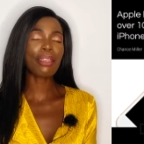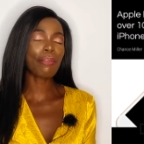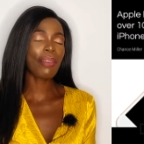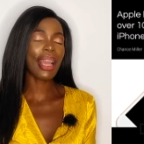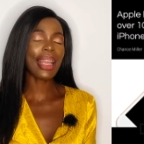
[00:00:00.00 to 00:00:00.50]

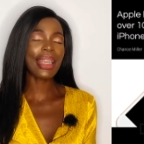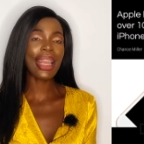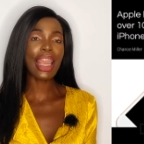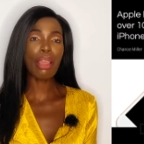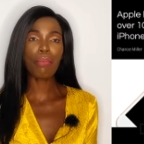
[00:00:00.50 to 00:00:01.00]
fined
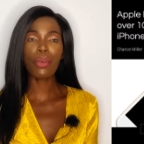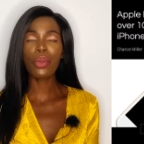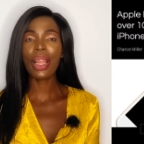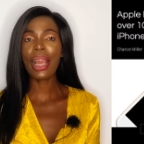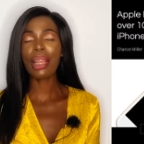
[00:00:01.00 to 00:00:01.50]

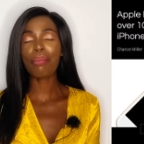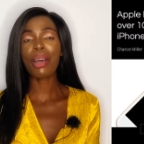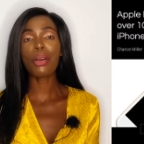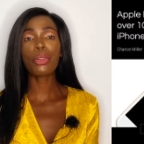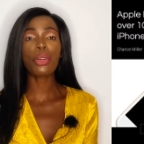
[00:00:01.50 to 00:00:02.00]
Apple an
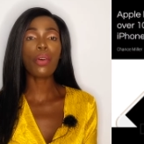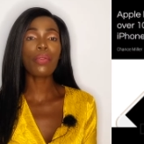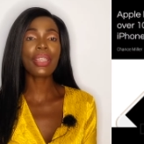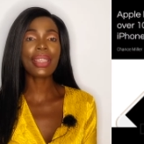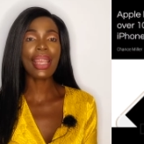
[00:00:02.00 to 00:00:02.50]
amount
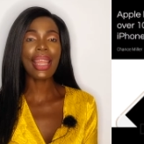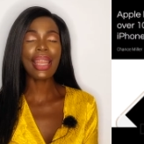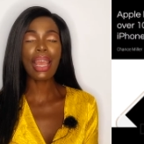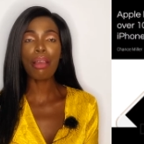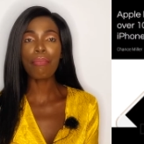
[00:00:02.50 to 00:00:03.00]
of
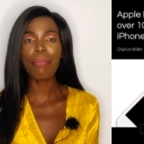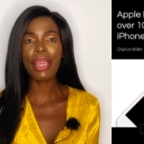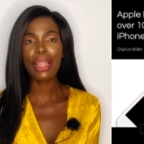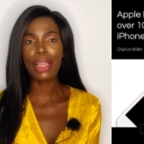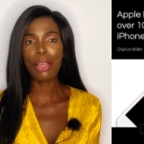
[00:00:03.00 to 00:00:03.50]
£10
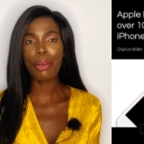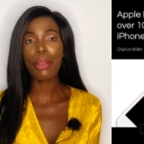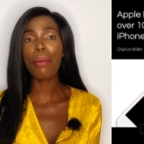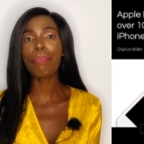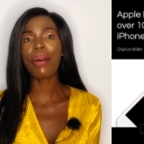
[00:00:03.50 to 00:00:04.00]
million